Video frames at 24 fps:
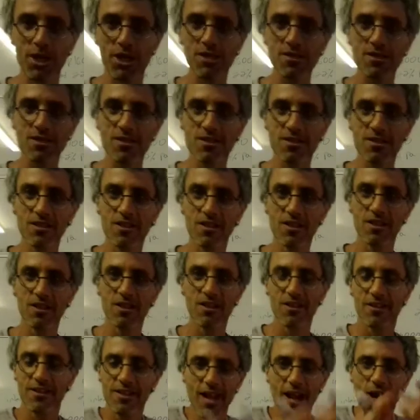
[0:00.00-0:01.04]
months,
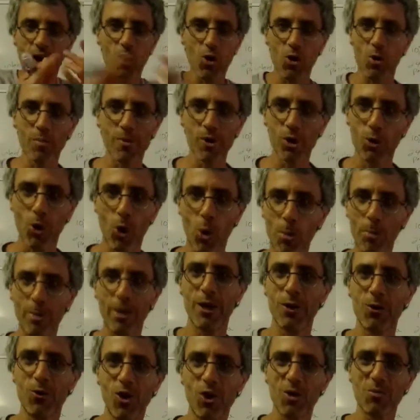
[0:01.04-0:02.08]
that's going to be
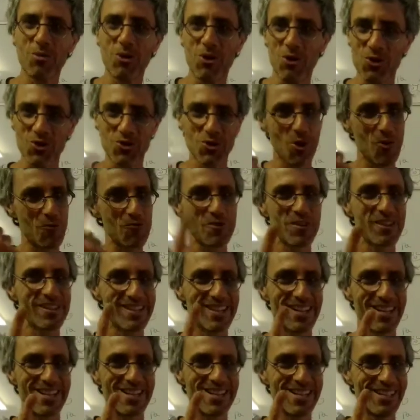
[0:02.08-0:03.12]
completely wrong because
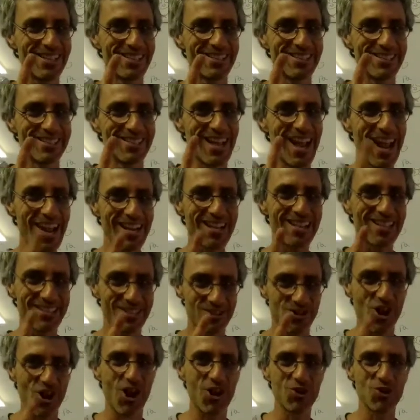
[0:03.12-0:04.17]
obviously they
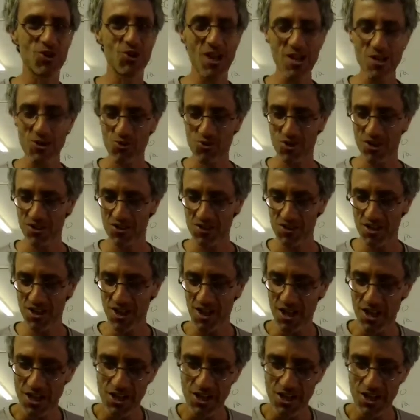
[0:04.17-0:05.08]
charge you interest.